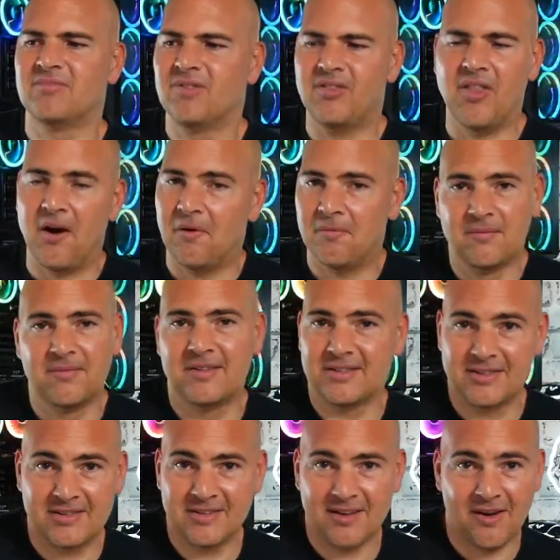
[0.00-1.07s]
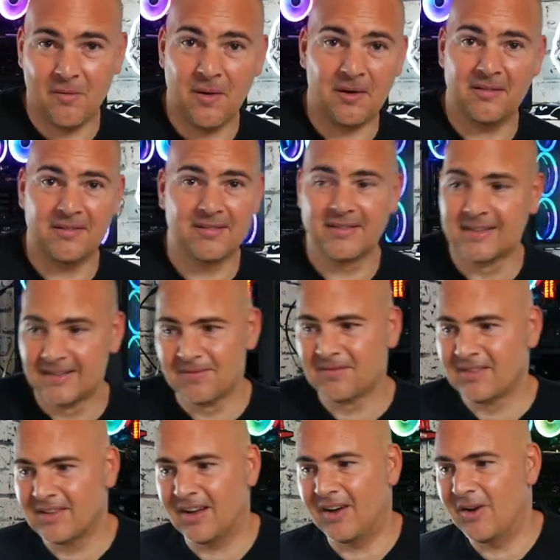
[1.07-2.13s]
No, I won't.
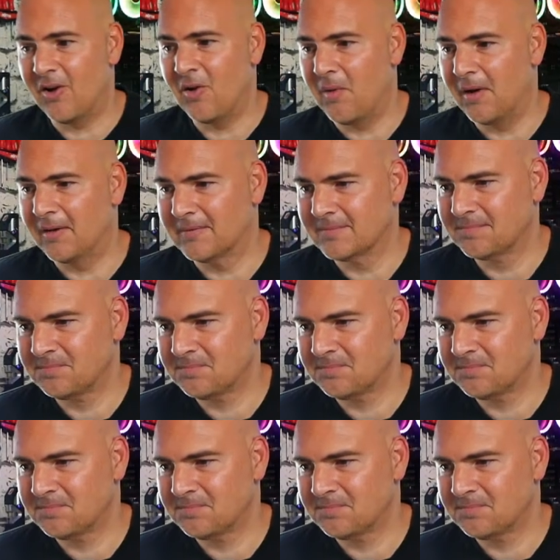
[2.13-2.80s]
I know I won't.